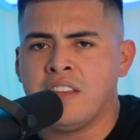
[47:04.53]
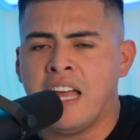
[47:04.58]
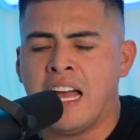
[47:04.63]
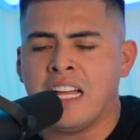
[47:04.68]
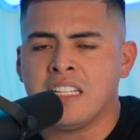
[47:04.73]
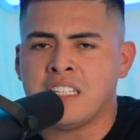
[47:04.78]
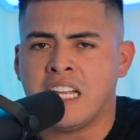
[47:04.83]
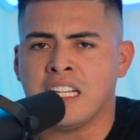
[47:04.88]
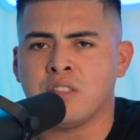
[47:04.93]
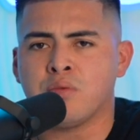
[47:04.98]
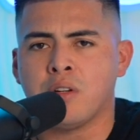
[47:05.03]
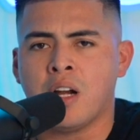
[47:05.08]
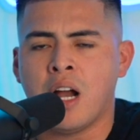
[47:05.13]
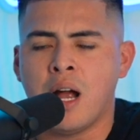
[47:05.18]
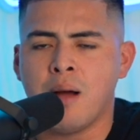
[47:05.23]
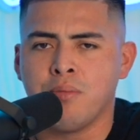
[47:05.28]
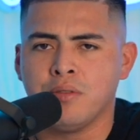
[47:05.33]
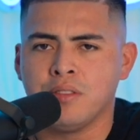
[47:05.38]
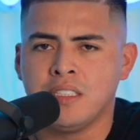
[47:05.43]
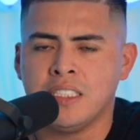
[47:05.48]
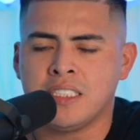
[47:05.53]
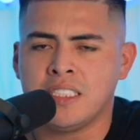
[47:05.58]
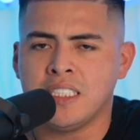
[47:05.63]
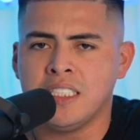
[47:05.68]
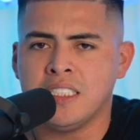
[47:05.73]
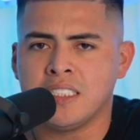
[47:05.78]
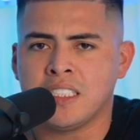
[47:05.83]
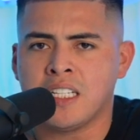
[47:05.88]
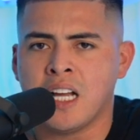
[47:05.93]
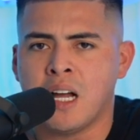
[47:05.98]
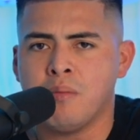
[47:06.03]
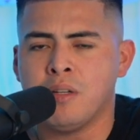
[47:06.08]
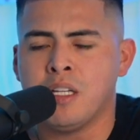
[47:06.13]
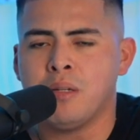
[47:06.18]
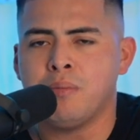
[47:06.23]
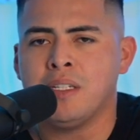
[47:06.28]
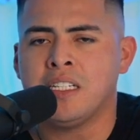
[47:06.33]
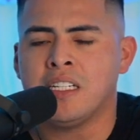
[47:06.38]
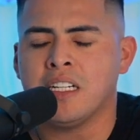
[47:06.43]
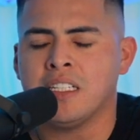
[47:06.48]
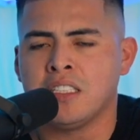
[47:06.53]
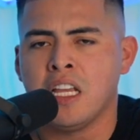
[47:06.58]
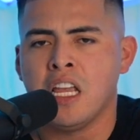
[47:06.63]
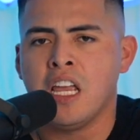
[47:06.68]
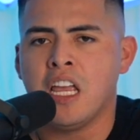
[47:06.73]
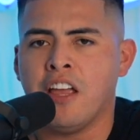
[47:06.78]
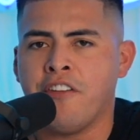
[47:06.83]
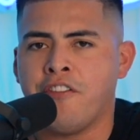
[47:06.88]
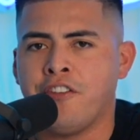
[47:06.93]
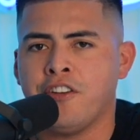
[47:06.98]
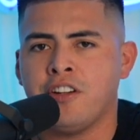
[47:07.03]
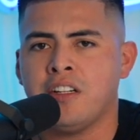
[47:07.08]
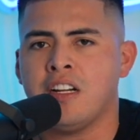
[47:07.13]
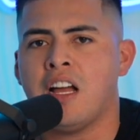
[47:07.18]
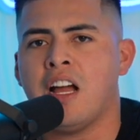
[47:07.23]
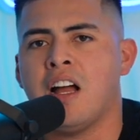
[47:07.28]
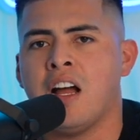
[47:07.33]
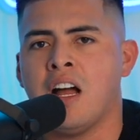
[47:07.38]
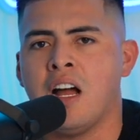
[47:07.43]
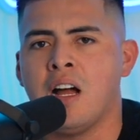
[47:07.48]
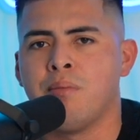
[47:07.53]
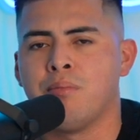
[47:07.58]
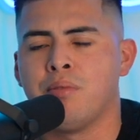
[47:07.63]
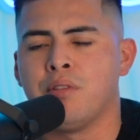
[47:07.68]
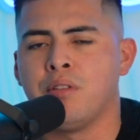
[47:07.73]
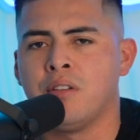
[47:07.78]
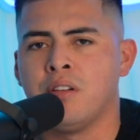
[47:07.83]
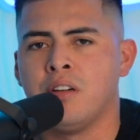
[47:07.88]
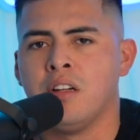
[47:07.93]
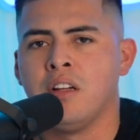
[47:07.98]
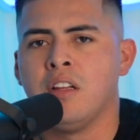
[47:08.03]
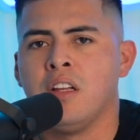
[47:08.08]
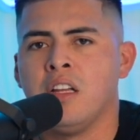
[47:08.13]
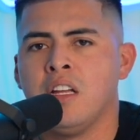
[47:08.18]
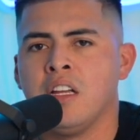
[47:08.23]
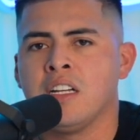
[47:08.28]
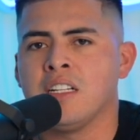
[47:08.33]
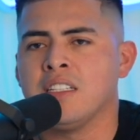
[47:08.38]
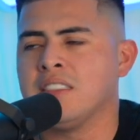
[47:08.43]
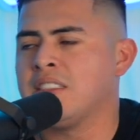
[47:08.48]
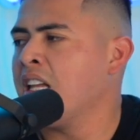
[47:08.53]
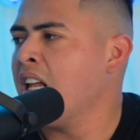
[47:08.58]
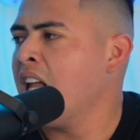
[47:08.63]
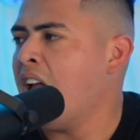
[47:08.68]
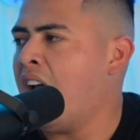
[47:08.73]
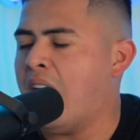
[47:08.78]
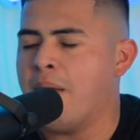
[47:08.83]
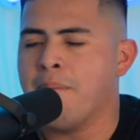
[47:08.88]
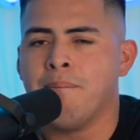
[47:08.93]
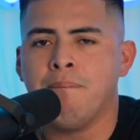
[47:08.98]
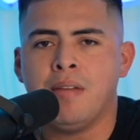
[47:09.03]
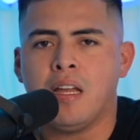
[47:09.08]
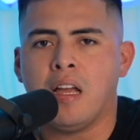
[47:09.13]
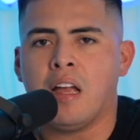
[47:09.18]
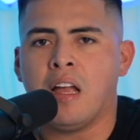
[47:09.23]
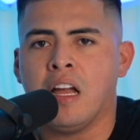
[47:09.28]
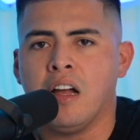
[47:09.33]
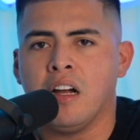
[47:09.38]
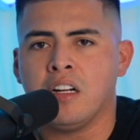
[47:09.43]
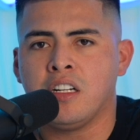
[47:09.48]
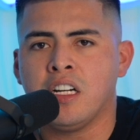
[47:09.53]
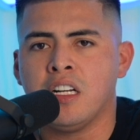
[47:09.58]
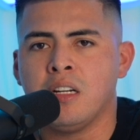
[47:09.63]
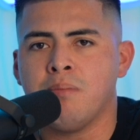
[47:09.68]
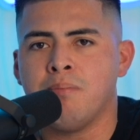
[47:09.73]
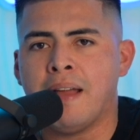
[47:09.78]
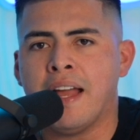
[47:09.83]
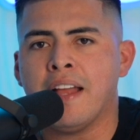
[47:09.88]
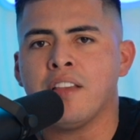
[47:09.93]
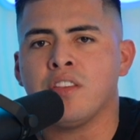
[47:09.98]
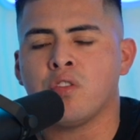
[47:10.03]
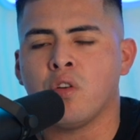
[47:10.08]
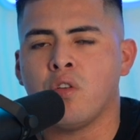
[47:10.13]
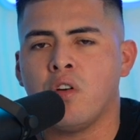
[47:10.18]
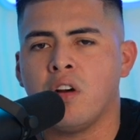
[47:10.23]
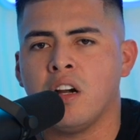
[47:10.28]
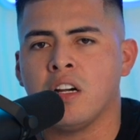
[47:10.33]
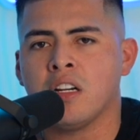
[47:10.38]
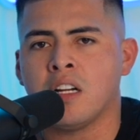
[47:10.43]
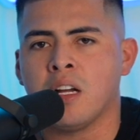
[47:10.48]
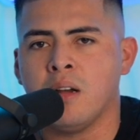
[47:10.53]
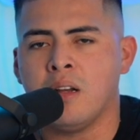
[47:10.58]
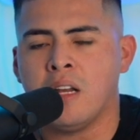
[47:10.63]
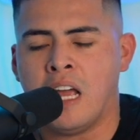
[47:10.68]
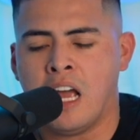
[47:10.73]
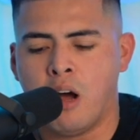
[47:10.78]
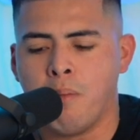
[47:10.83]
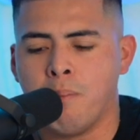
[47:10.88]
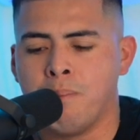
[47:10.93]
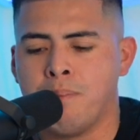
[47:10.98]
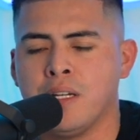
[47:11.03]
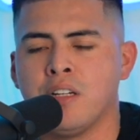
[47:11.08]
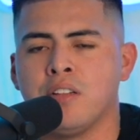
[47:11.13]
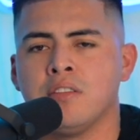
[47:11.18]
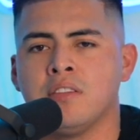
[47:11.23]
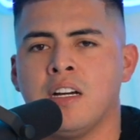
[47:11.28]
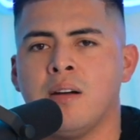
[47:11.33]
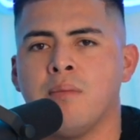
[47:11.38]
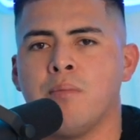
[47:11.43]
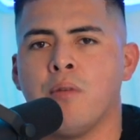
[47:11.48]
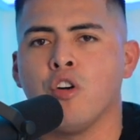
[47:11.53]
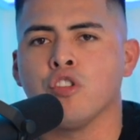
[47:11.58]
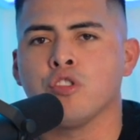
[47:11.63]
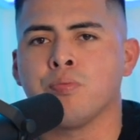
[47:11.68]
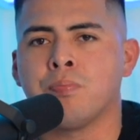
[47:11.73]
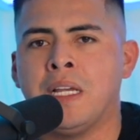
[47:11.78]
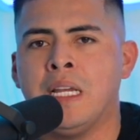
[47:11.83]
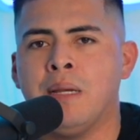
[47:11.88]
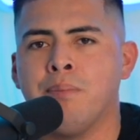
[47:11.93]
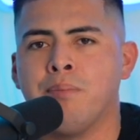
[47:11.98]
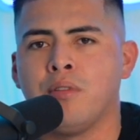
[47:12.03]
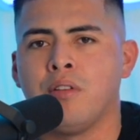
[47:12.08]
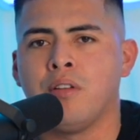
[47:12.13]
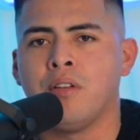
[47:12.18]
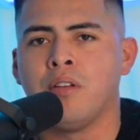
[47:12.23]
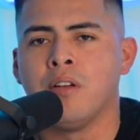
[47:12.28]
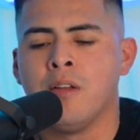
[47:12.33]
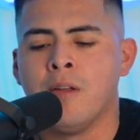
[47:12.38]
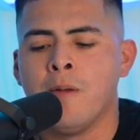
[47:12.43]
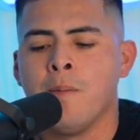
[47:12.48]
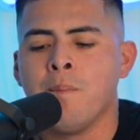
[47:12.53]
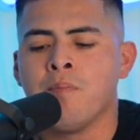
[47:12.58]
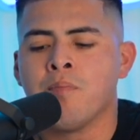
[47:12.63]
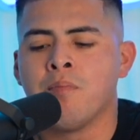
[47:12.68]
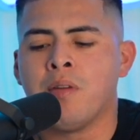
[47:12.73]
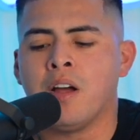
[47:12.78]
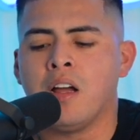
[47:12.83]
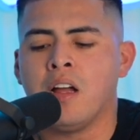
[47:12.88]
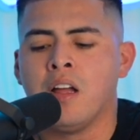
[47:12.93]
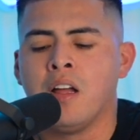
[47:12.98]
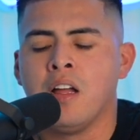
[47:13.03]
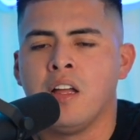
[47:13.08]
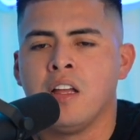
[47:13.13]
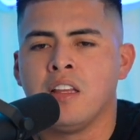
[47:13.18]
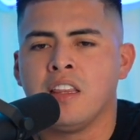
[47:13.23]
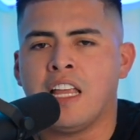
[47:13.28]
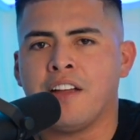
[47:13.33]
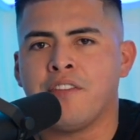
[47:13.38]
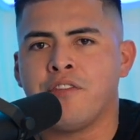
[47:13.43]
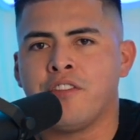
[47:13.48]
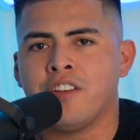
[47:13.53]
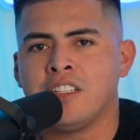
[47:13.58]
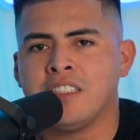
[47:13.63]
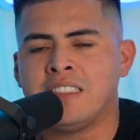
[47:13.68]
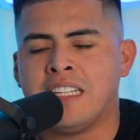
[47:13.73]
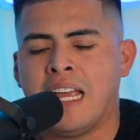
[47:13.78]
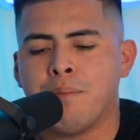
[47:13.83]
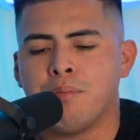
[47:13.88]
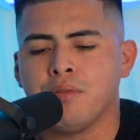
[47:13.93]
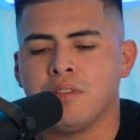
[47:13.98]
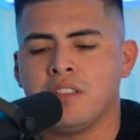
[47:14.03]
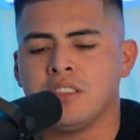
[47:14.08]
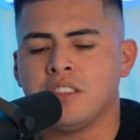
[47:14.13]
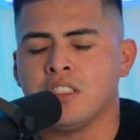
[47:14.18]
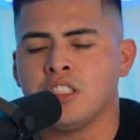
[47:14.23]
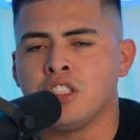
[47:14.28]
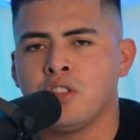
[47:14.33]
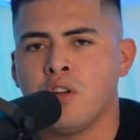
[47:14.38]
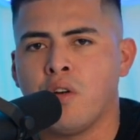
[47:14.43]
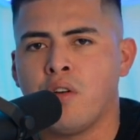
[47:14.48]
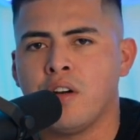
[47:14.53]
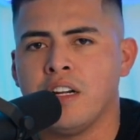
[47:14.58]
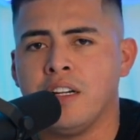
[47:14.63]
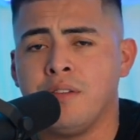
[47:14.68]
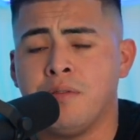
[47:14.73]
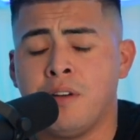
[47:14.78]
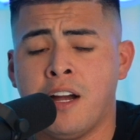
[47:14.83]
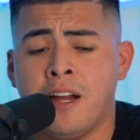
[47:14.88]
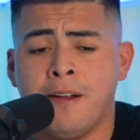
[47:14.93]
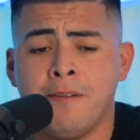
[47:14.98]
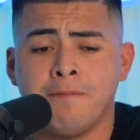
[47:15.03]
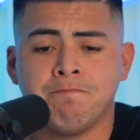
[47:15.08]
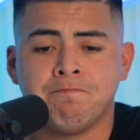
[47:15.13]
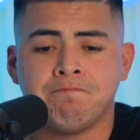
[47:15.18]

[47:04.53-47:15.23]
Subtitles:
that's where humbleness needs to come in, because if you're not humble, because a good mentor could help build up most people. But like, for example, there's a story, right?